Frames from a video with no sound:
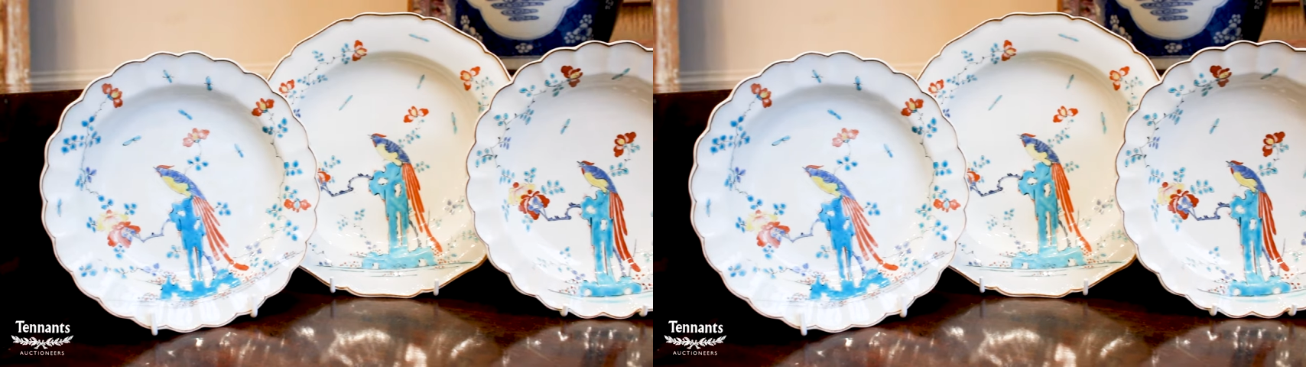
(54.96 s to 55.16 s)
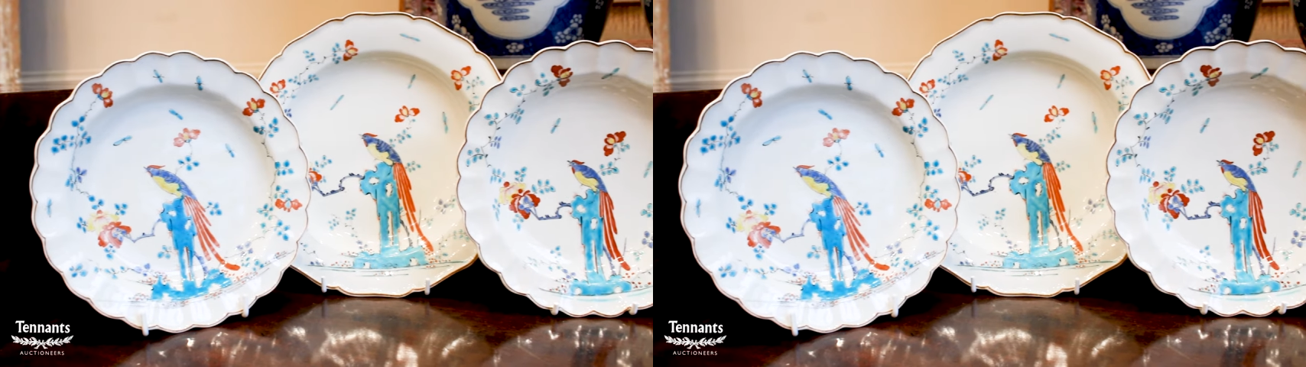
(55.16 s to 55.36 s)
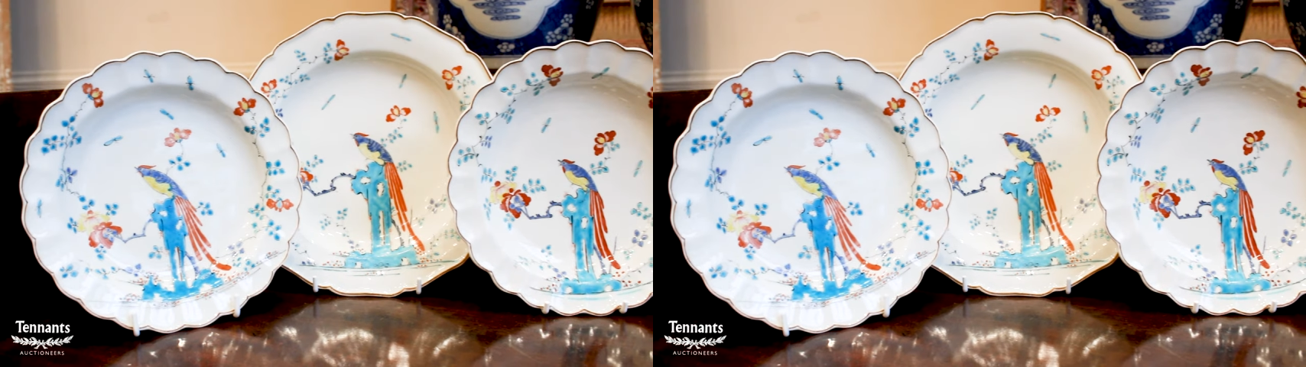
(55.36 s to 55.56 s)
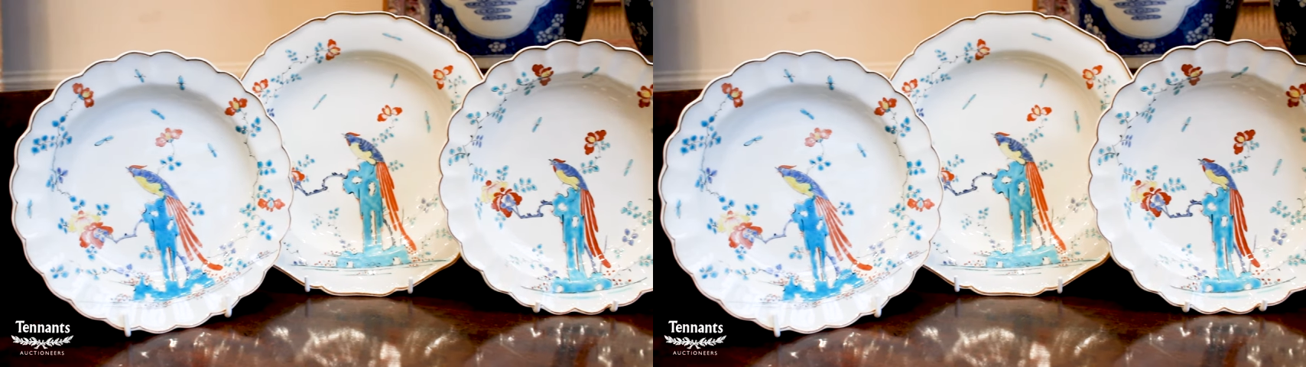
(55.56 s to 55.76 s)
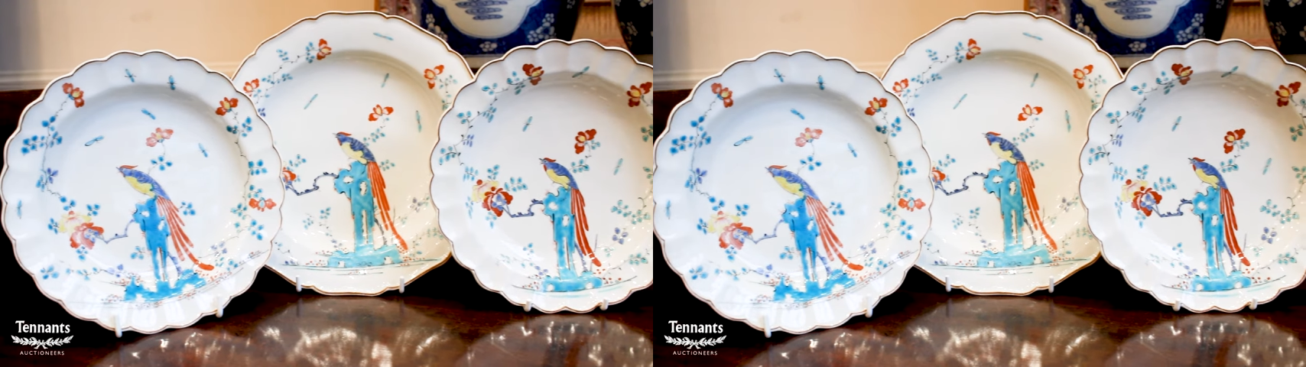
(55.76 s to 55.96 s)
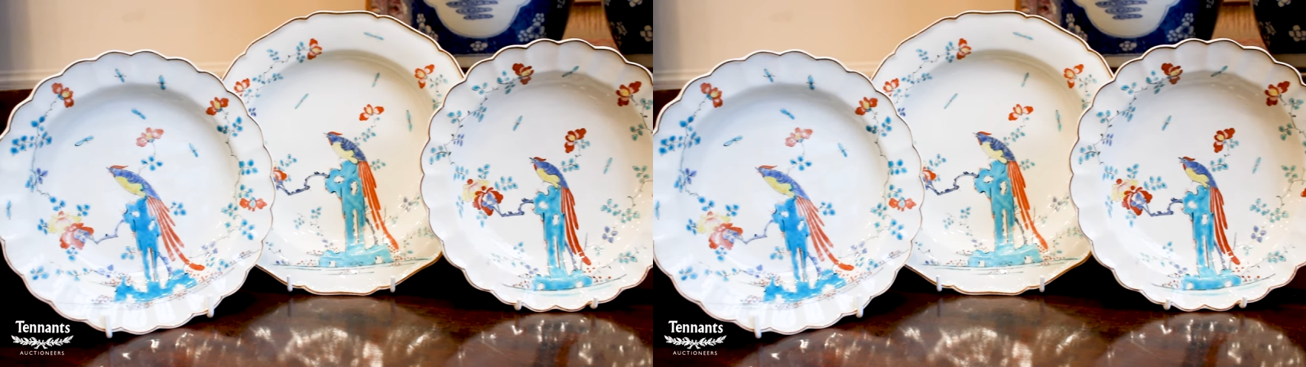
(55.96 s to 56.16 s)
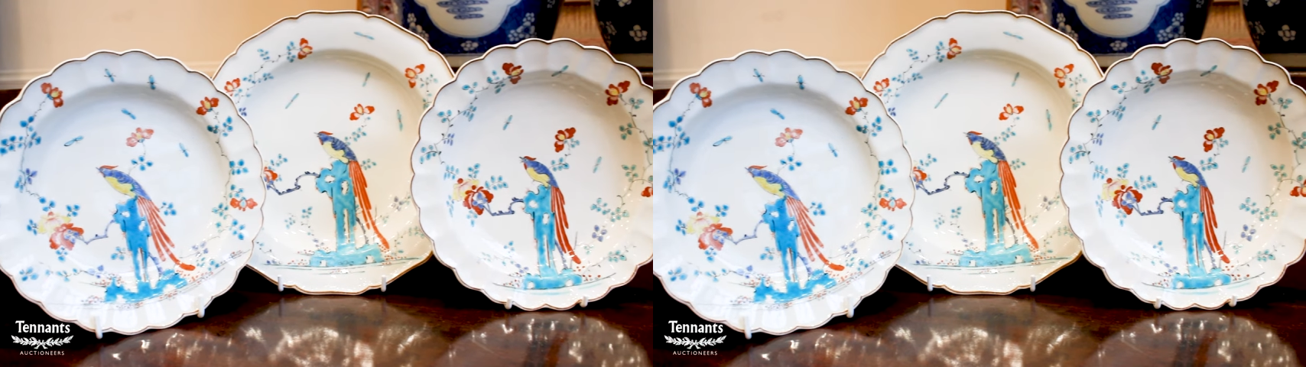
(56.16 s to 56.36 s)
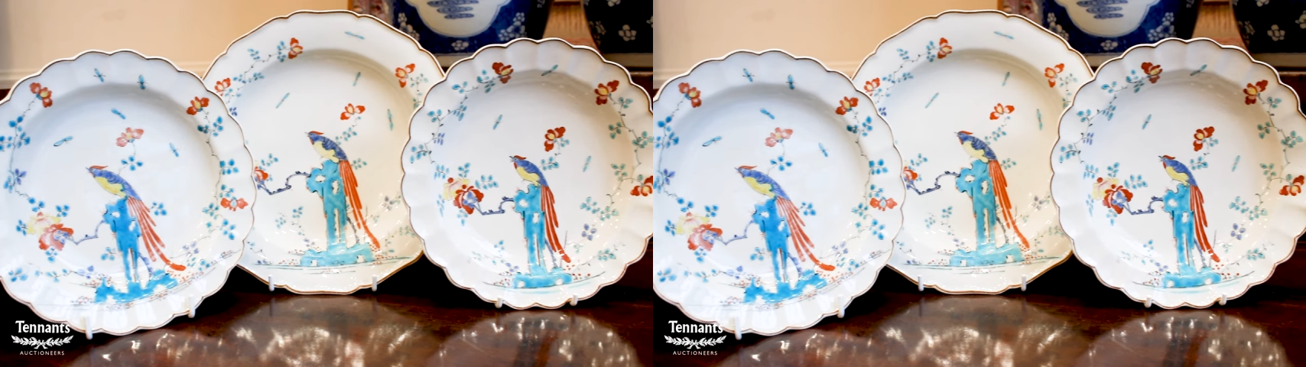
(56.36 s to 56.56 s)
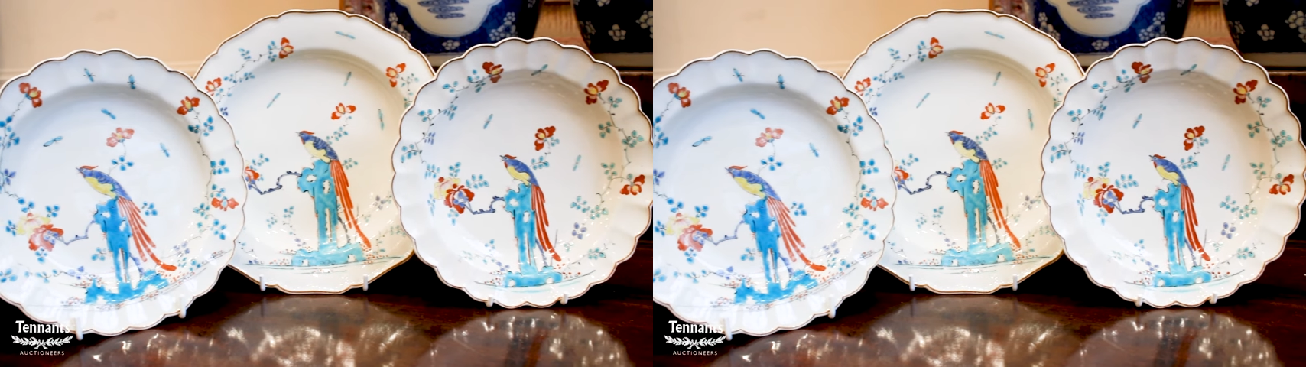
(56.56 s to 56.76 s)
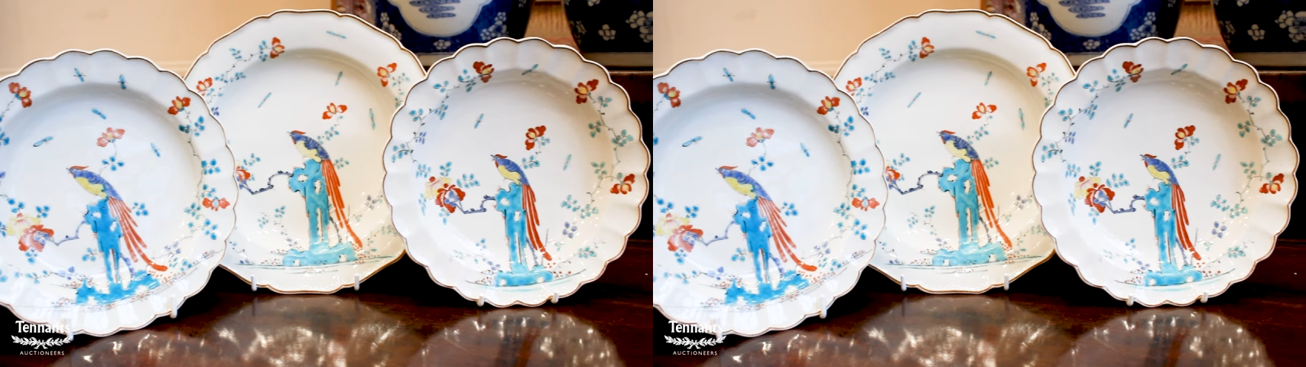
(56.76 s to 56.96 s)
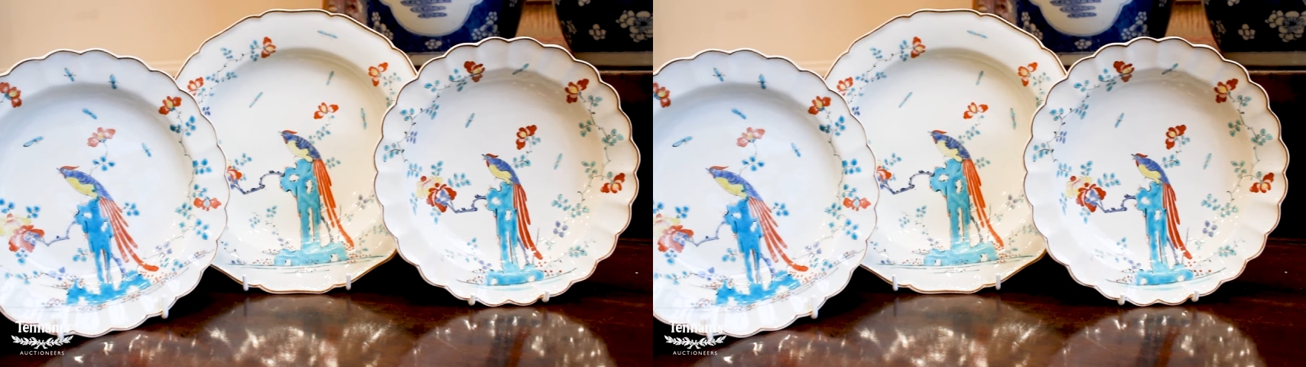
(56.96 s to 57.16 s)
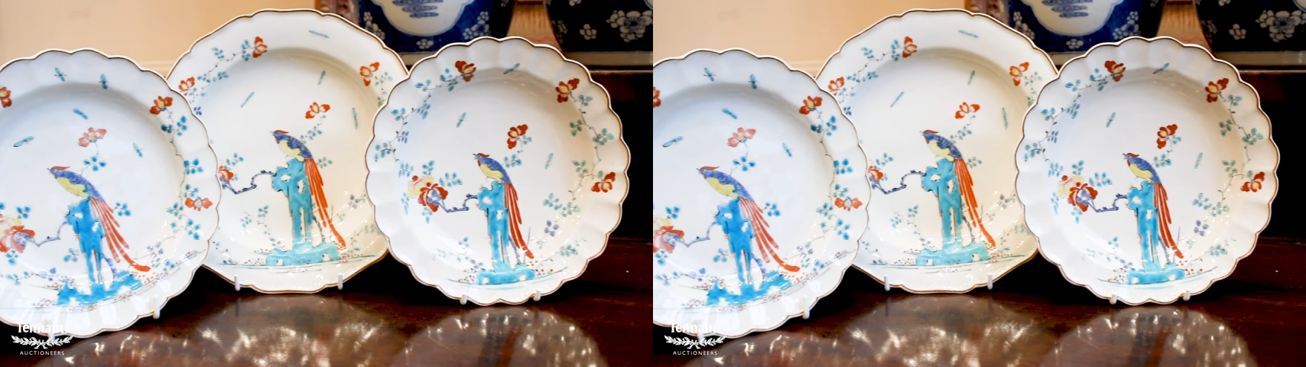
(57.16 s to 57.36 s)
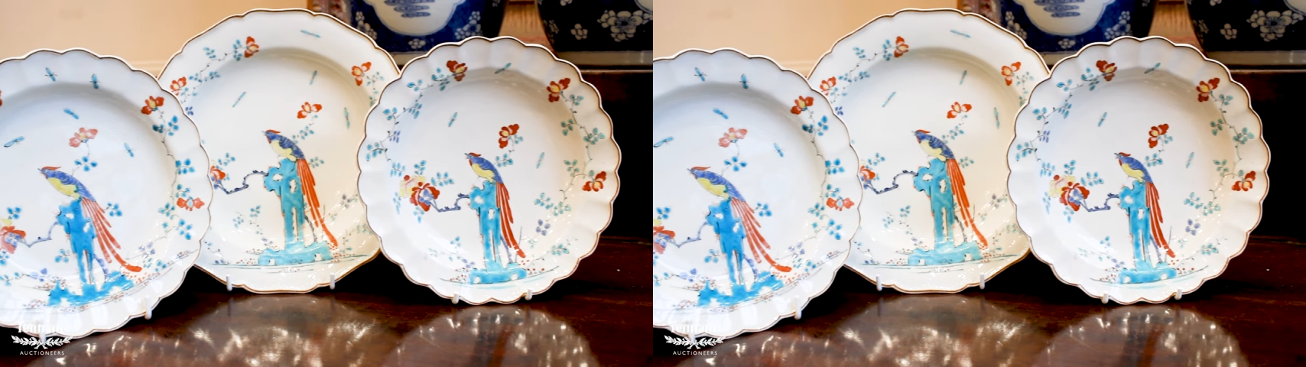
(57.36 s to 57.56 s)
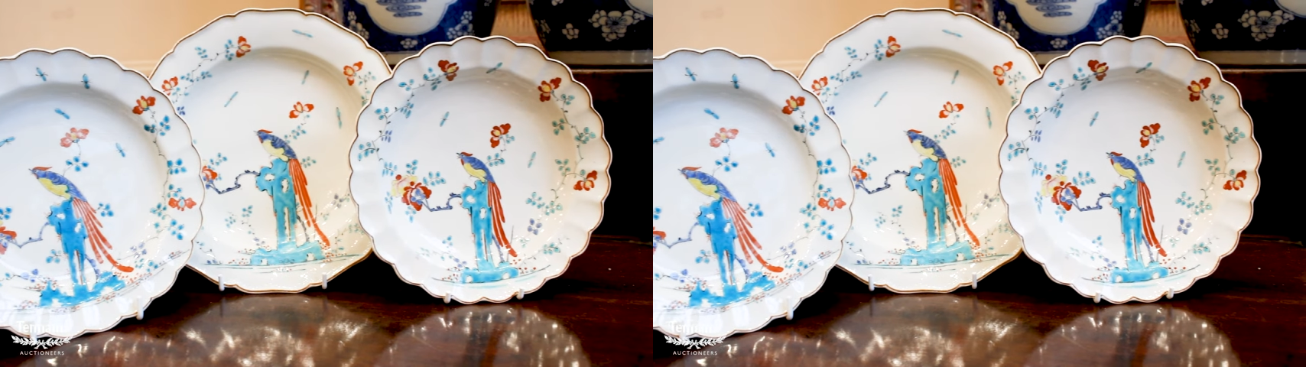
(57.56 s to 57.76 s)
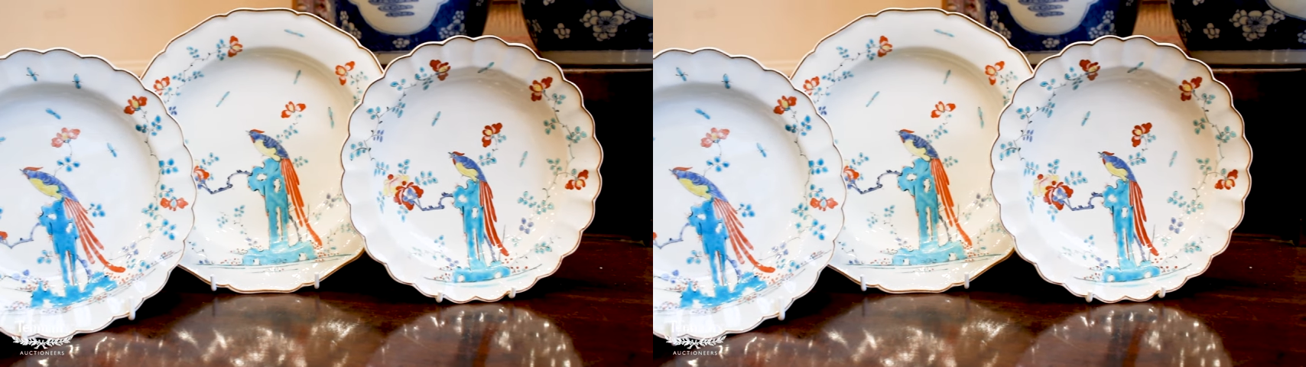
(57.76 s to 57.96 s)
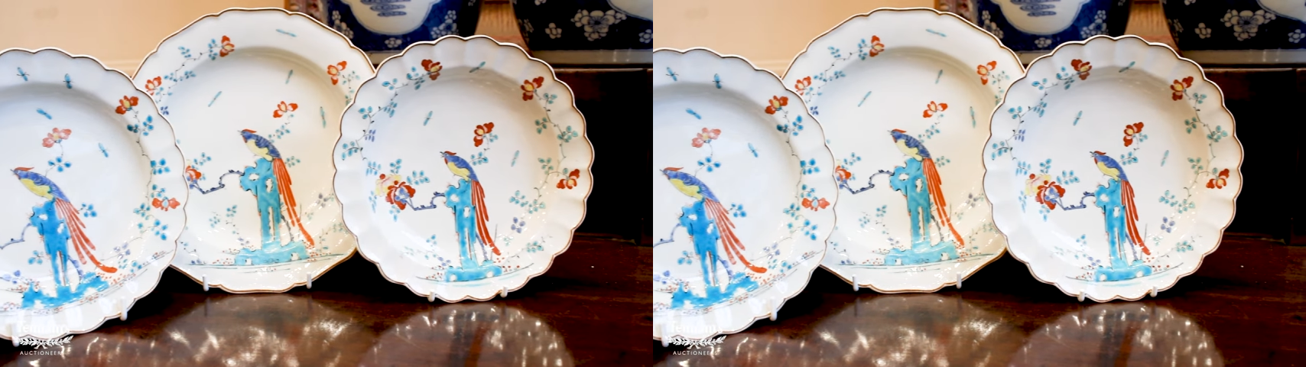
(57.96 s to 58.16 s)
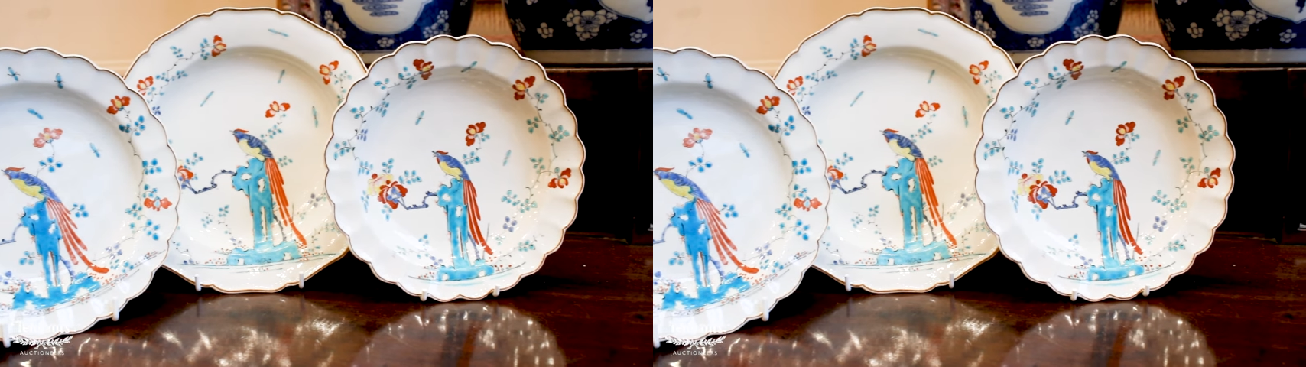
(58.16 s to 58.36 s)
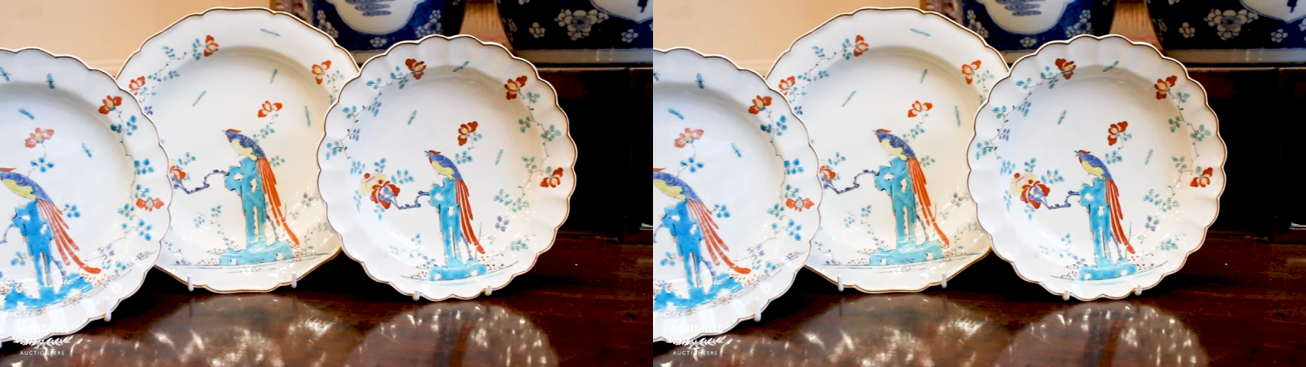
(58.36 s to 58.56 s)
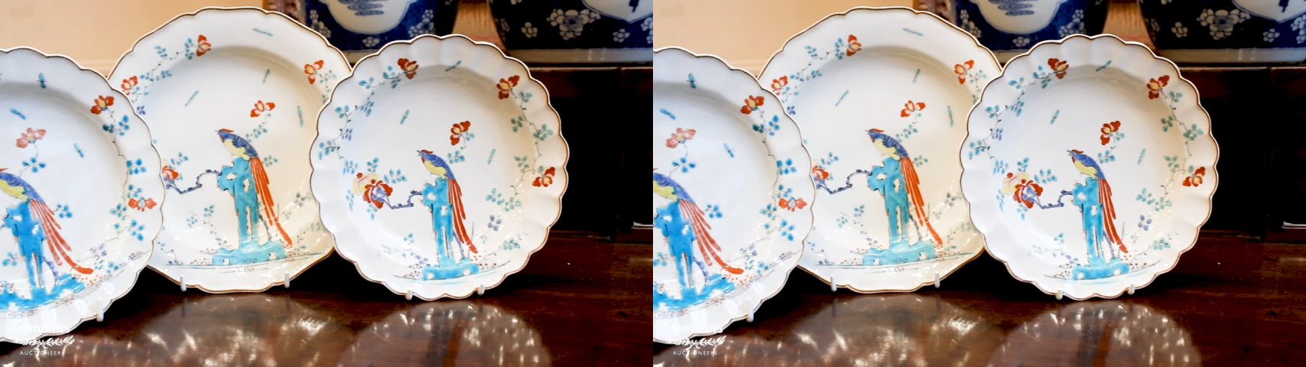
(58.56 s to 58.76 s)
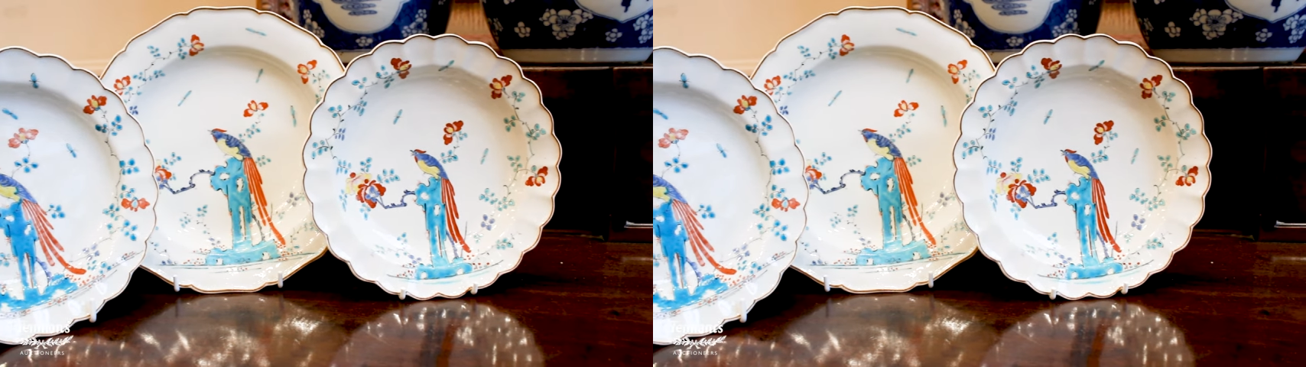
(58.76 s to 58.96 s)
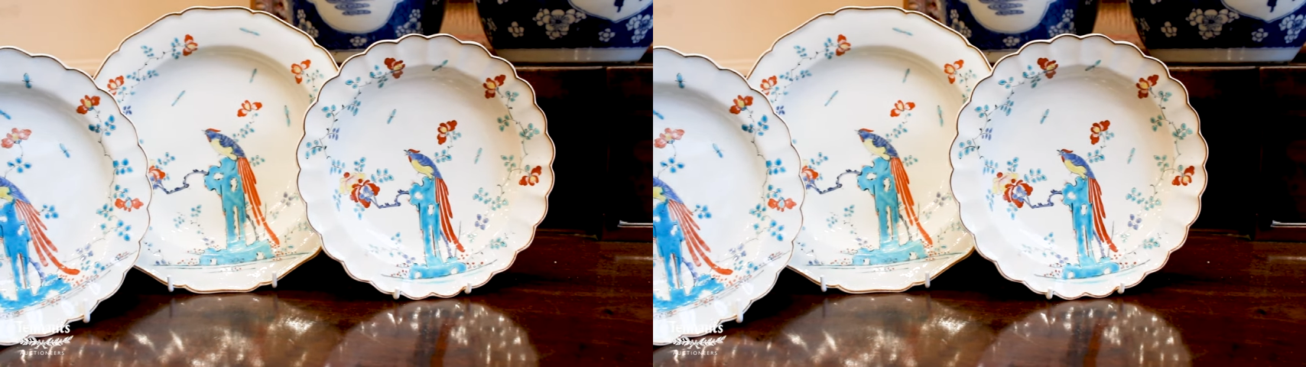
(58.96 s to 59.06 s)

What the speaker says: (no speaker visible)